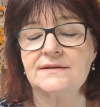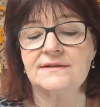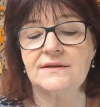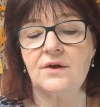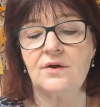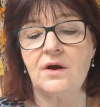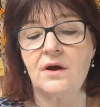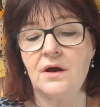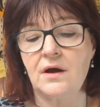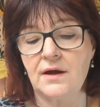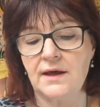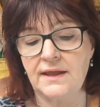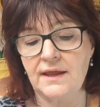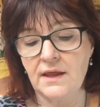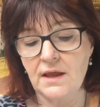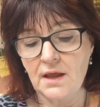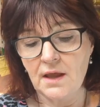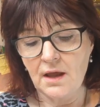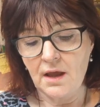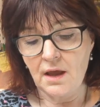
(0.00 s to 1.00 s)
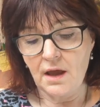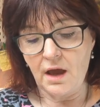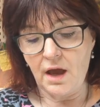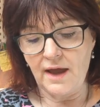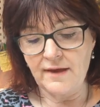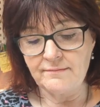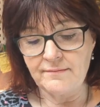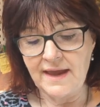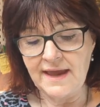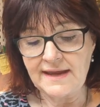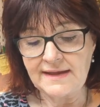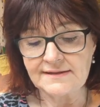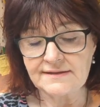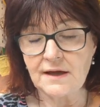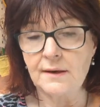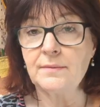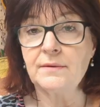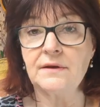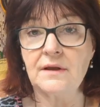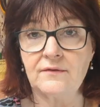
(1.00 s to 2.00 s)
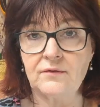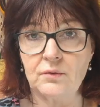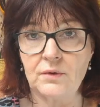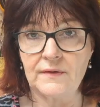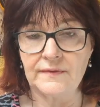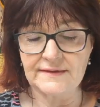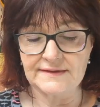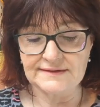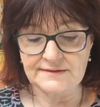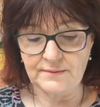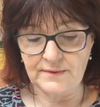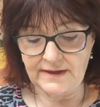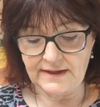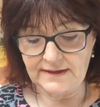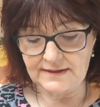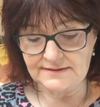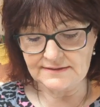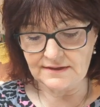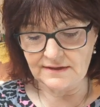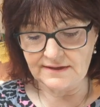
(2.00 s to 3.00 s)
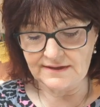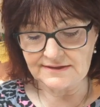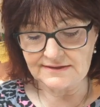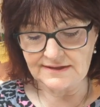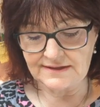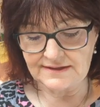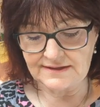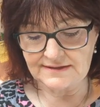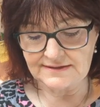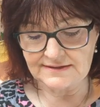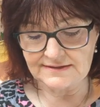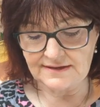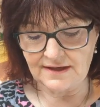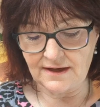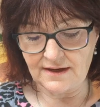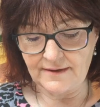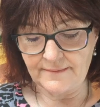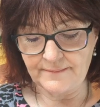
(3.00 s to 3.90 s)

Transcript: So I made up another one this week. So this is